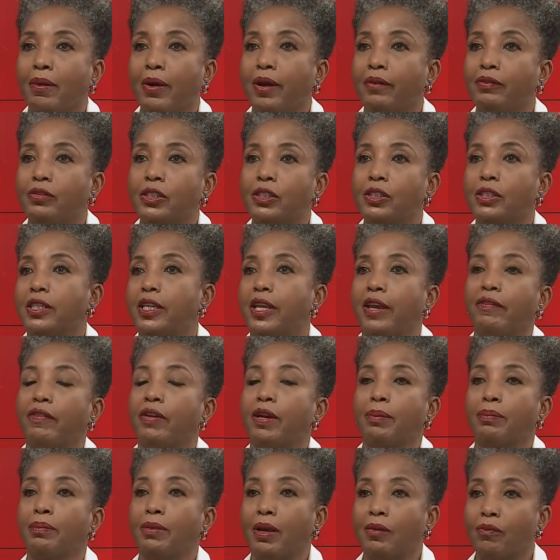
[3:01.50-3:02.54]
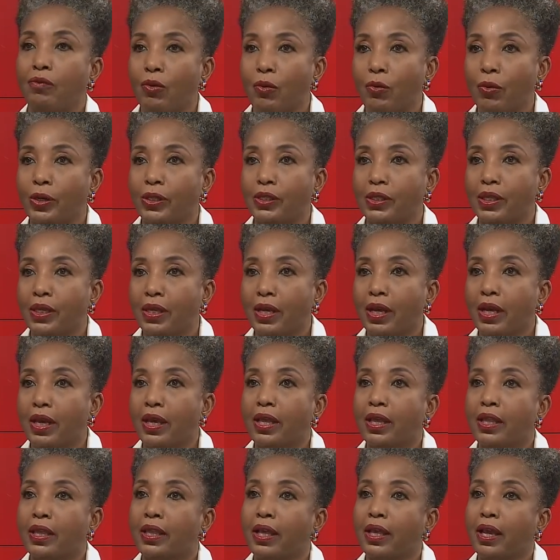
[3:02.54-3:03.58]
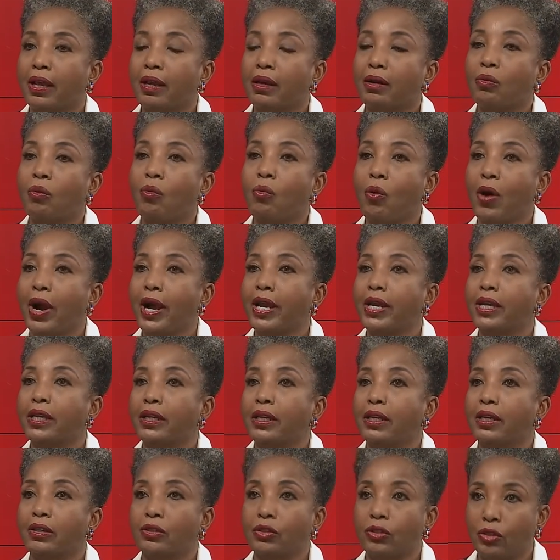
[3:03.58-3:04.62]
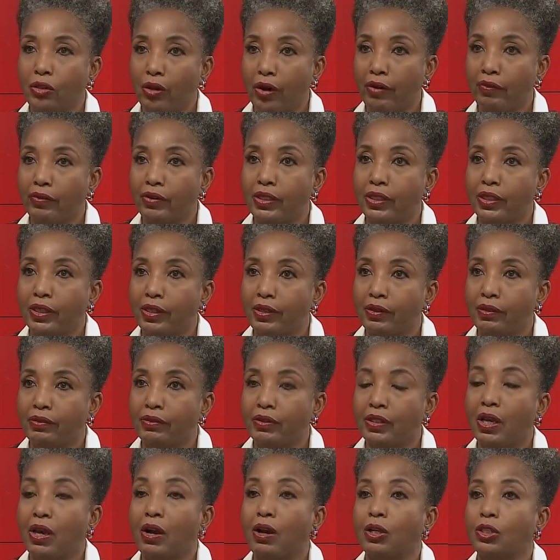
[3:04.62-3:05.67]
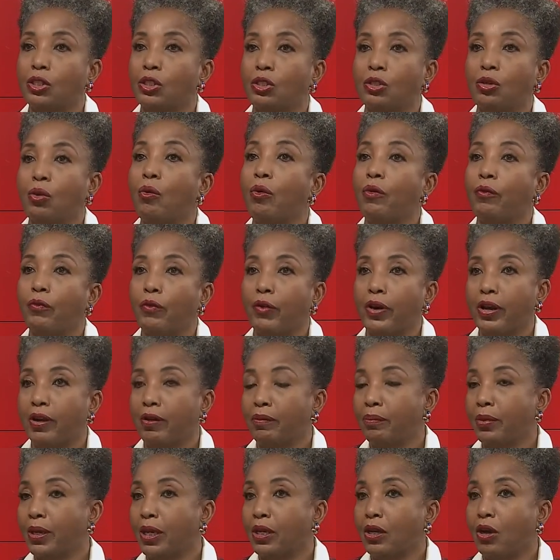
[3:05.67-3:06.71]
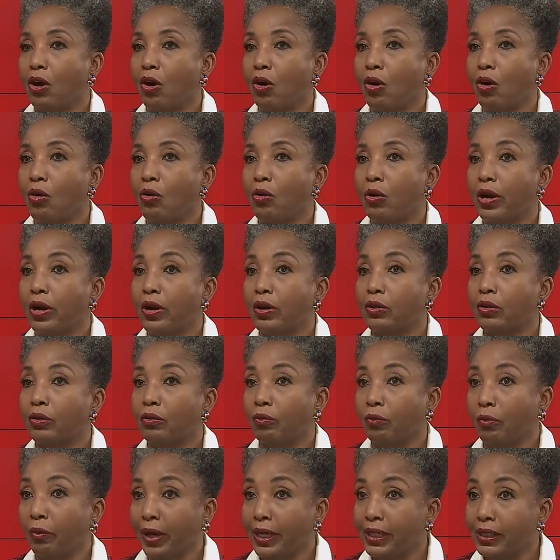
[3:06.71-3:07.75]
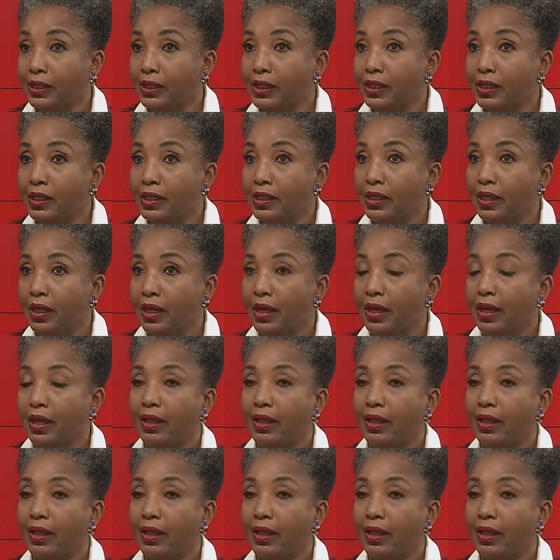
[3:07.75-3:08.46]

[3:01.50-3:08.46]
have just given up their voice, that white conservatives are so afraid of being called racist.